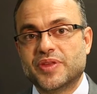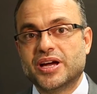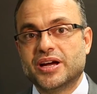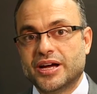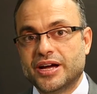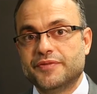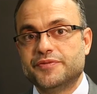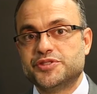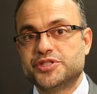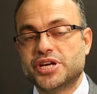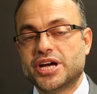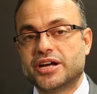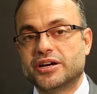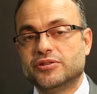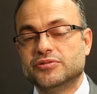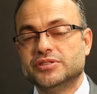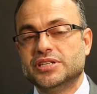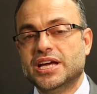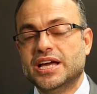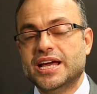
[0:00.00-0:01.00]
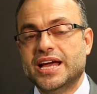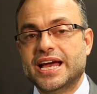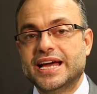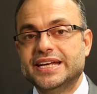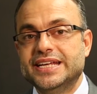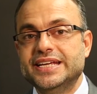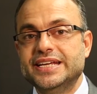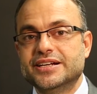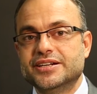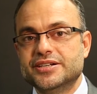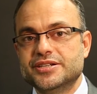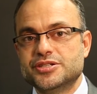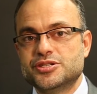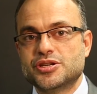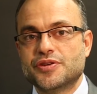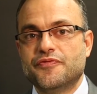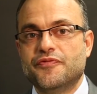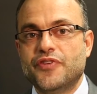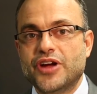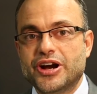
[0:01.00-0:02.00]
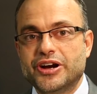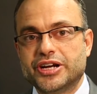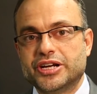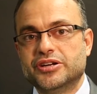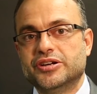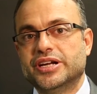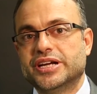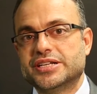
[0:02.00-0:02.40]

have shadowed. And here is a very good